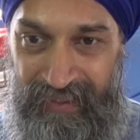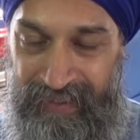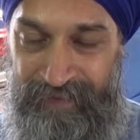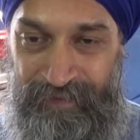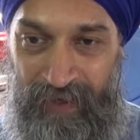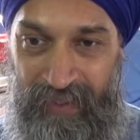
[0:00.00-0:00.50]

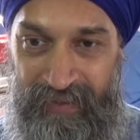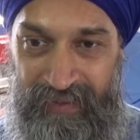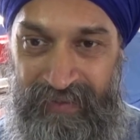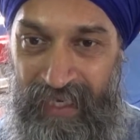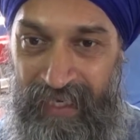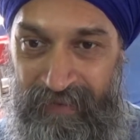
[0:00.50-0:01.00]
his father
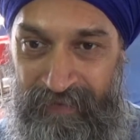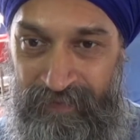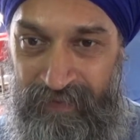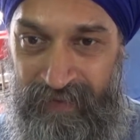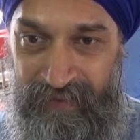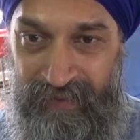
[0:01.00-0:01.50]
gave
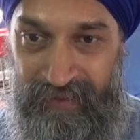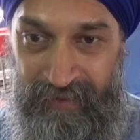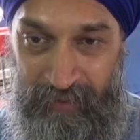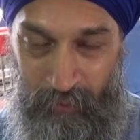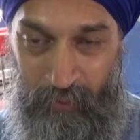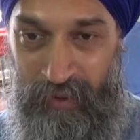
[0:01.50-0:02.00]

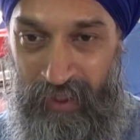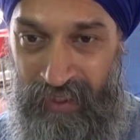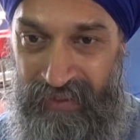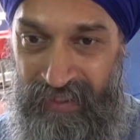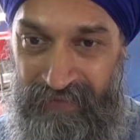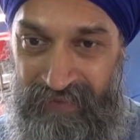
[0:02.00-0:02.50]
Guru
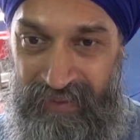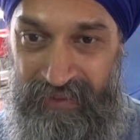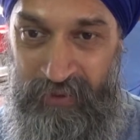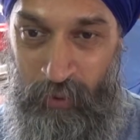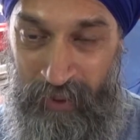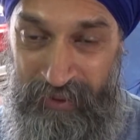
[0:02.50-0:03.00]
Nanak Dev Ji
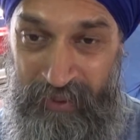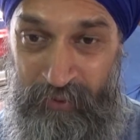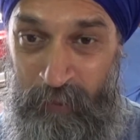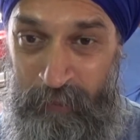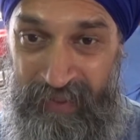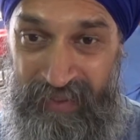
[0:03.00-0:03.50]
20
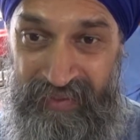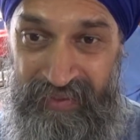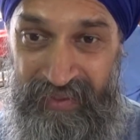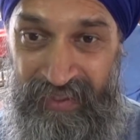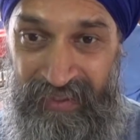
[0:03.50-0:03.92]
rupees